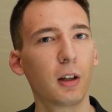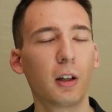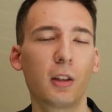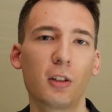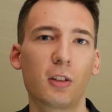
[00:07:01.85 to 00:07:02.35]

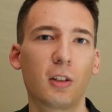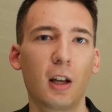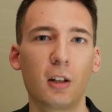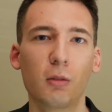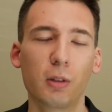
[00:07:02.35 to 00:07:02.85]
in this
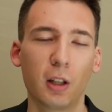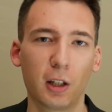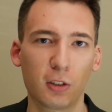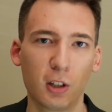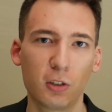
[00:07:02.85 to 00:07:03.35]
state of
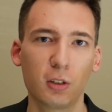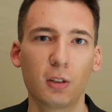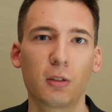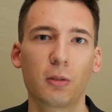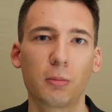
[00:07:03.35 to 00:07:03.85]
relaxation,
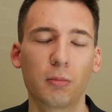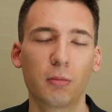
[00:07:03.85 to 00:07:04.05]
it's